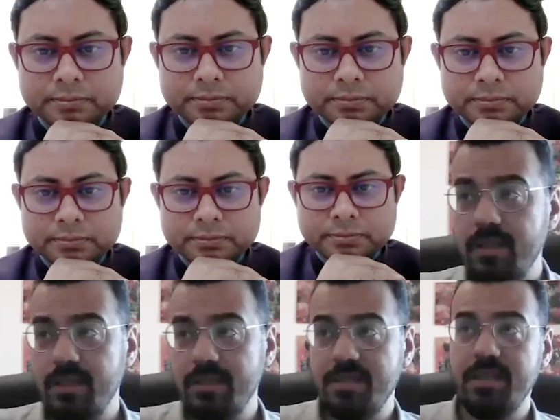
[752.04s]
Yeah,
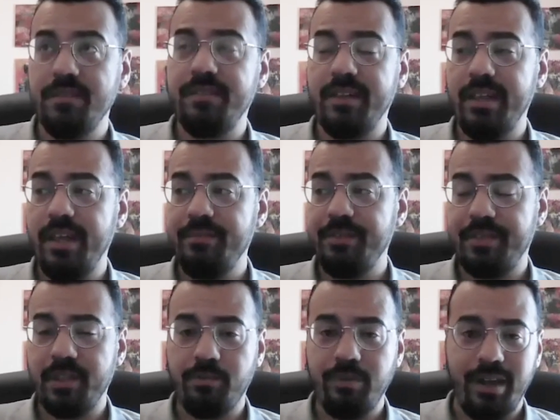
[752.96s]
it's definitely
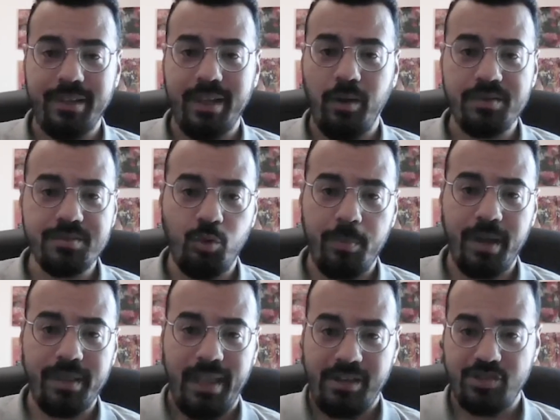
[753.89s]
everything right now is more
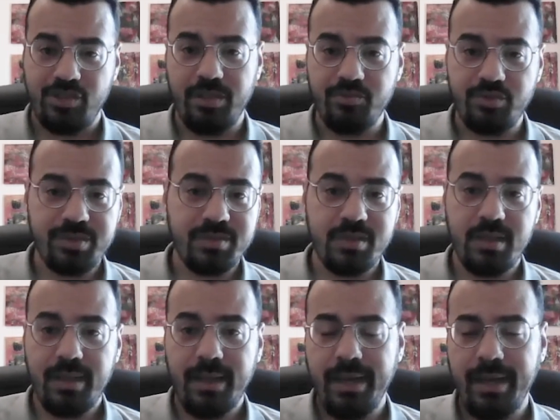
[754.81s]
about national interest.
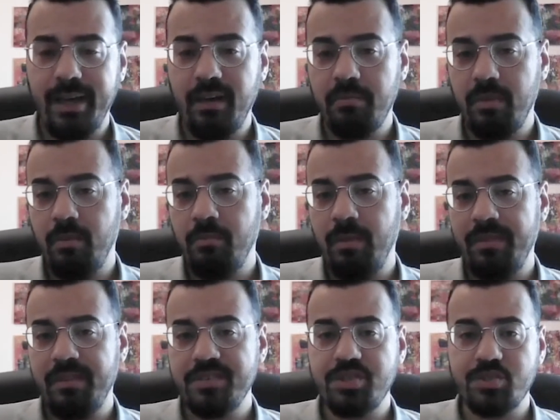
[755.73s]

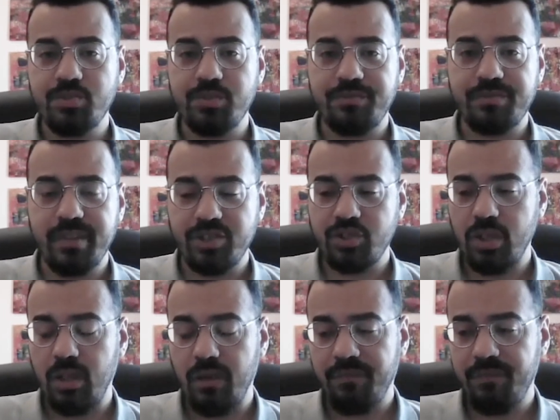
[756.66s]
And this is a
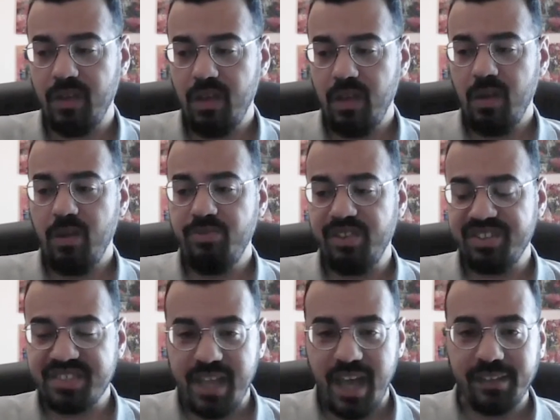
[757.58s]
reflection of the
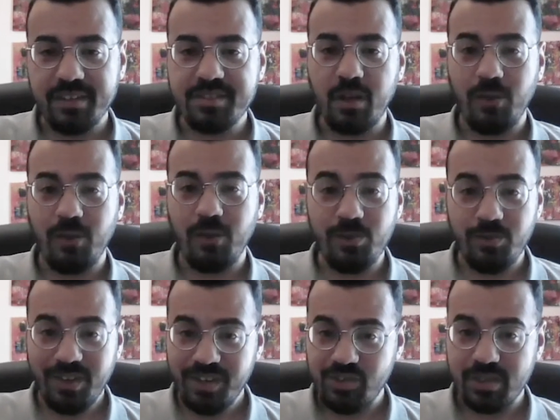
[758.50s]
status of
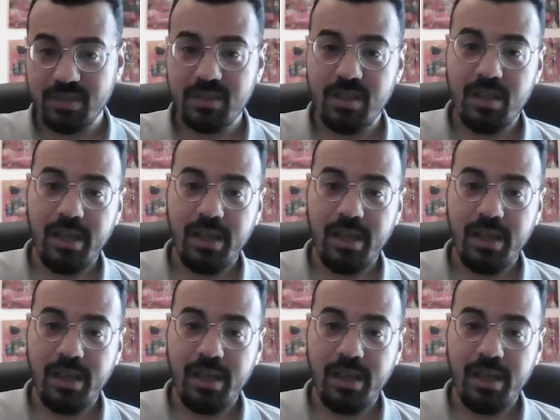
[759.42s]
the region.